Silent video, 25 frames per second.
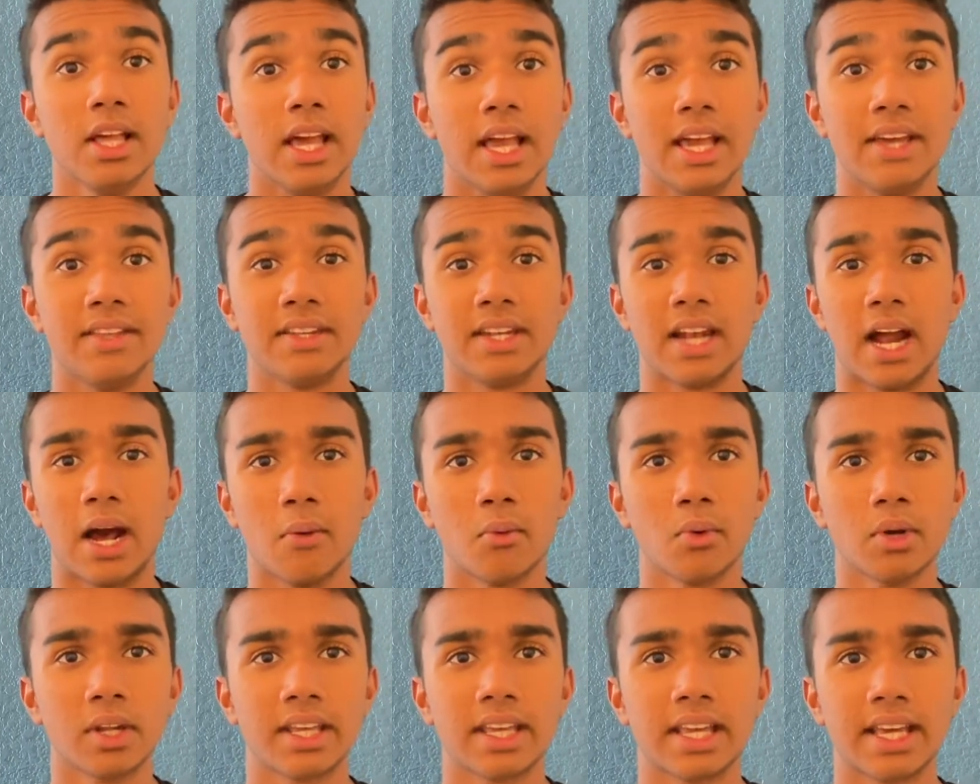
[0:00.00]
and I
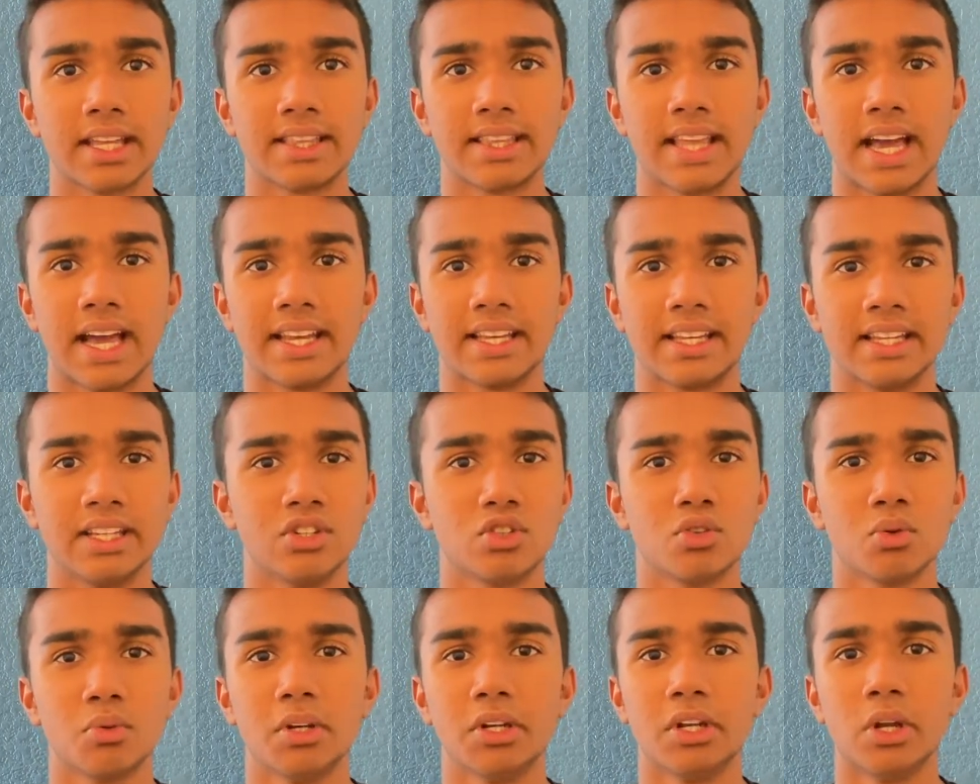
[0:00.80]
want to get that
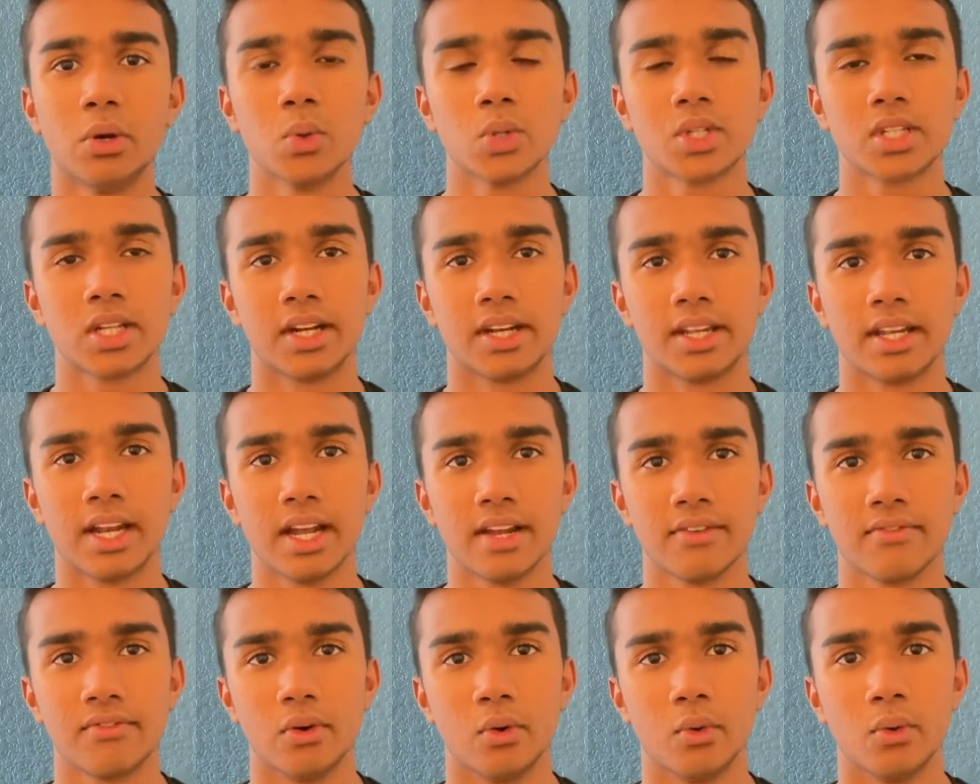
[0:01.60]
into a notes on an
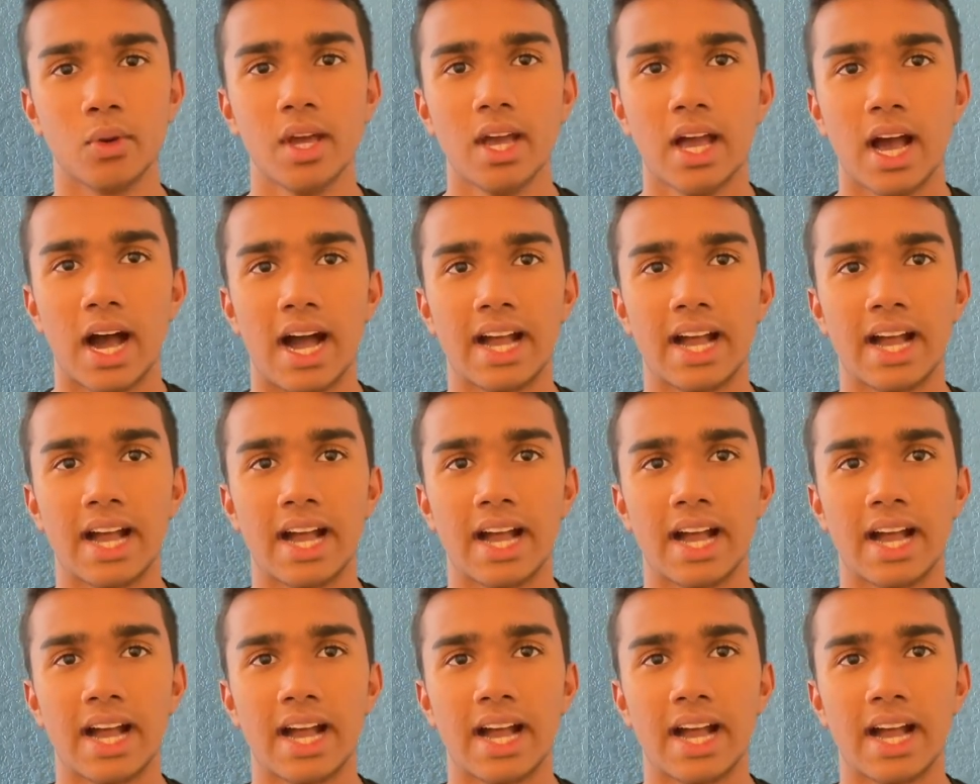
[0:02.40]
iPhone.